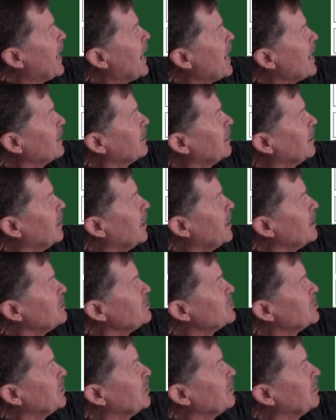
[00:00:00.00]

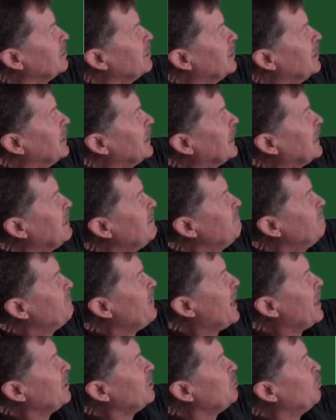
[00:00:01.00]
analyzing,
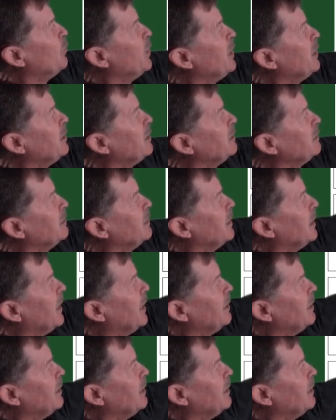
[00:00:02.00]
evaluating,